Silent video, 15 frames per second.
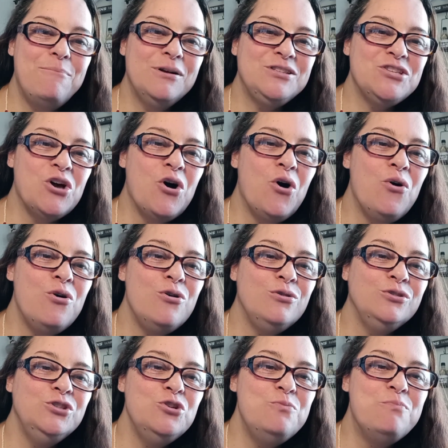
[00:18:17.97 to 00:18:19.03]
Puts a
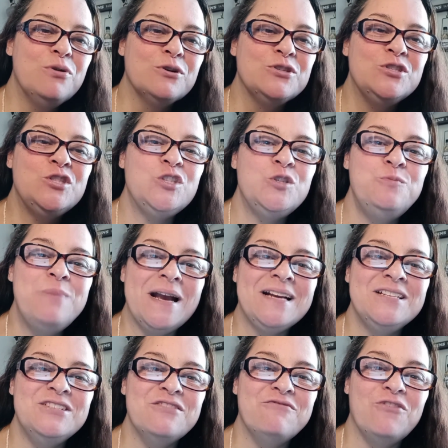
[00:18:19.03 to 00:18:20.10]
whole new
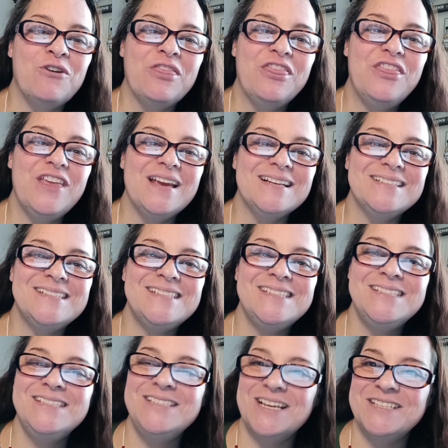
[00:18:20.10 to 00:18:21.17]
perspective on things,
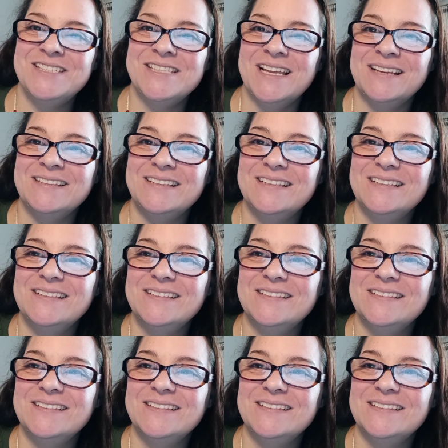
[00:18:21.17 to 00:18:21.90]
doesn't it?